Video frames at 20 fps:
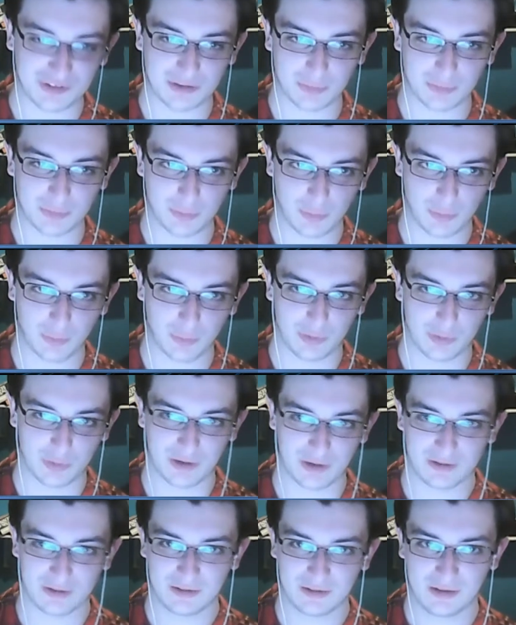single
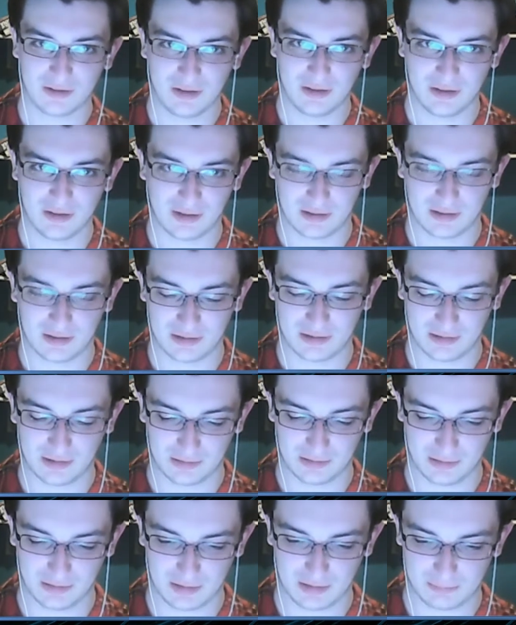corner.
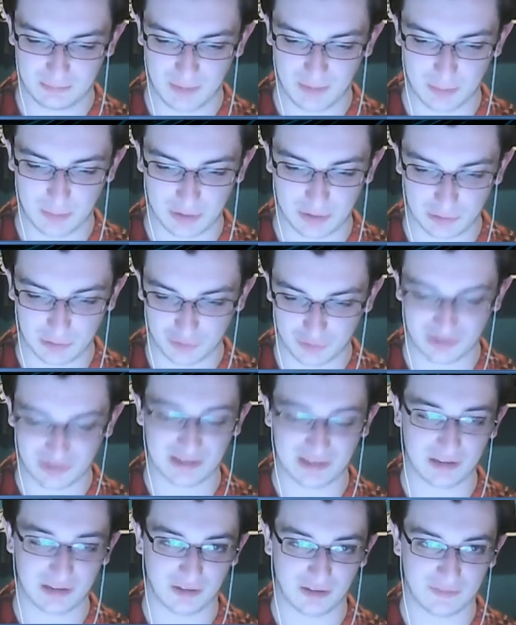And maybe you lost a
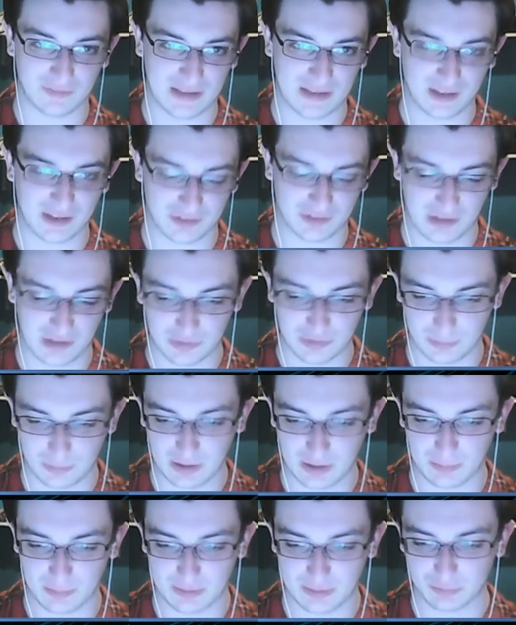little on the exit as
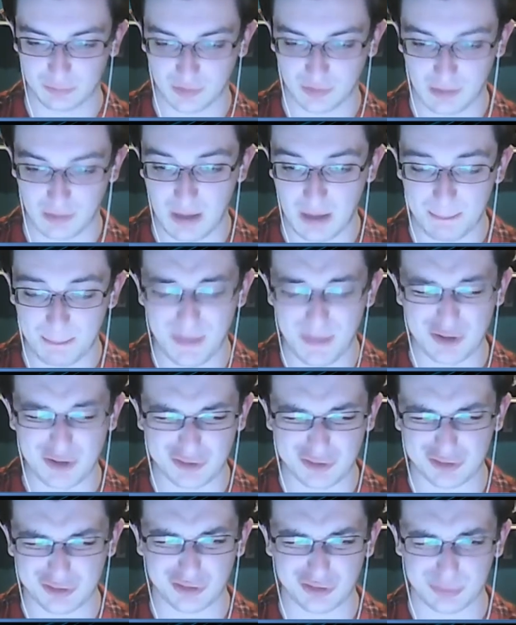well, but it was a
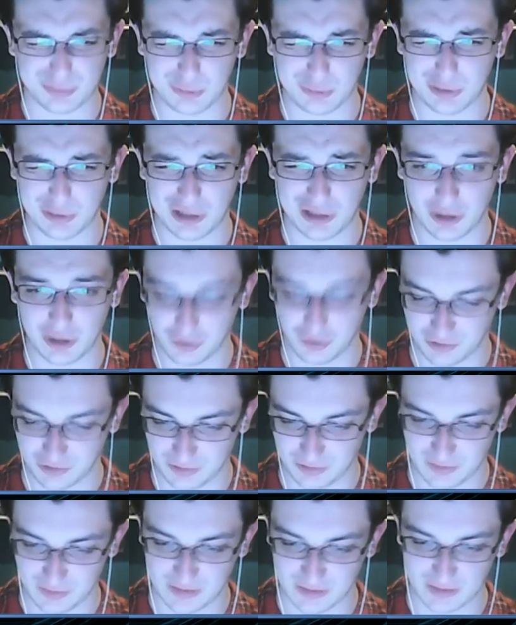much smaller loss,
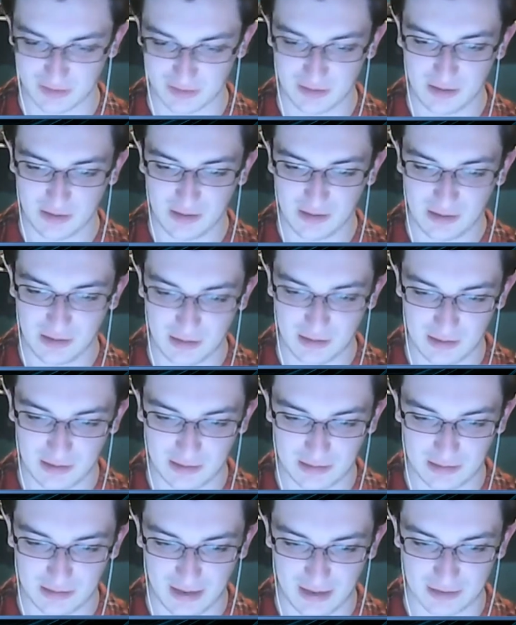I think.
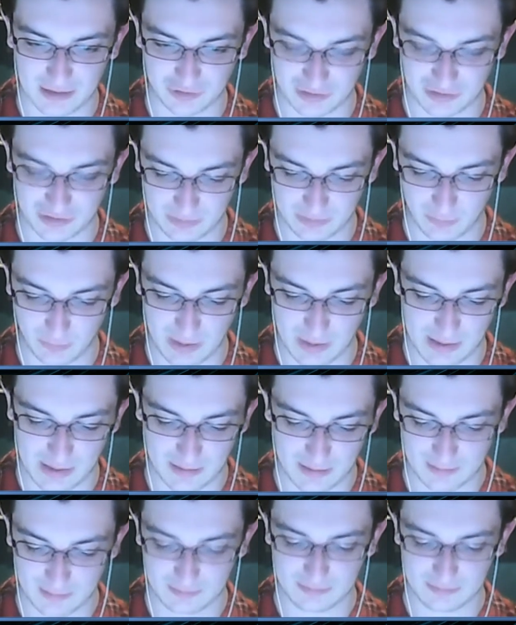And actually
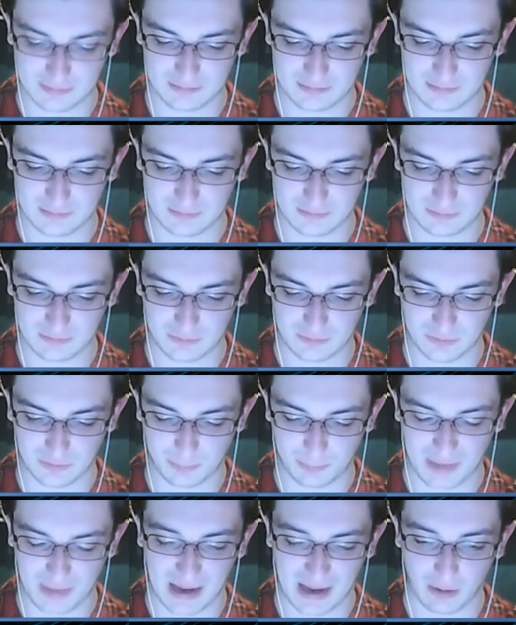where
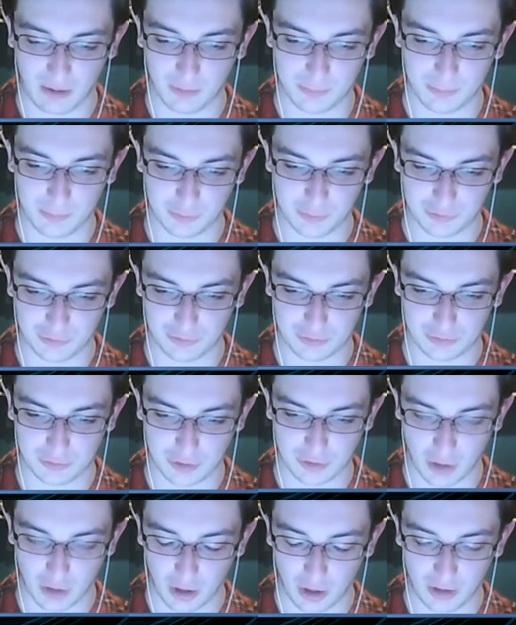the power boost you
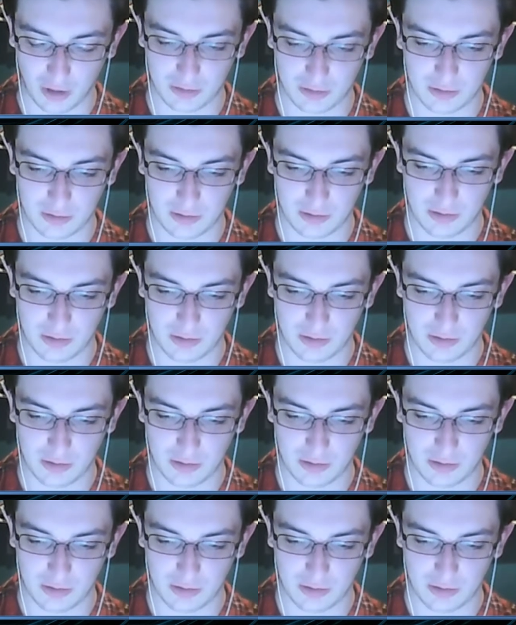got